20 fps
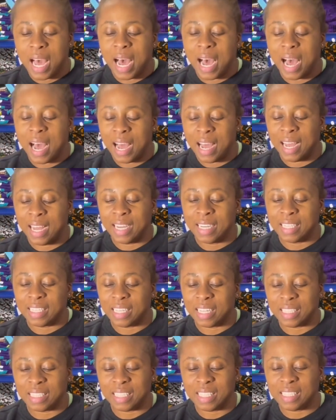and
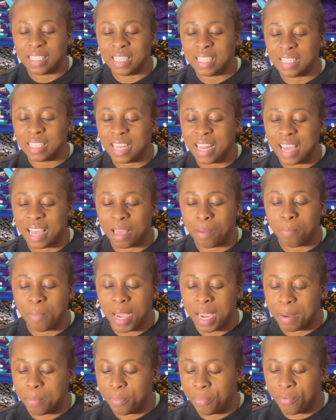this is like
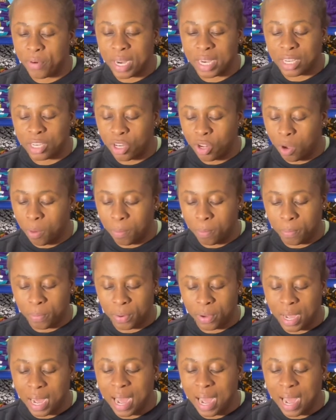my brain dump.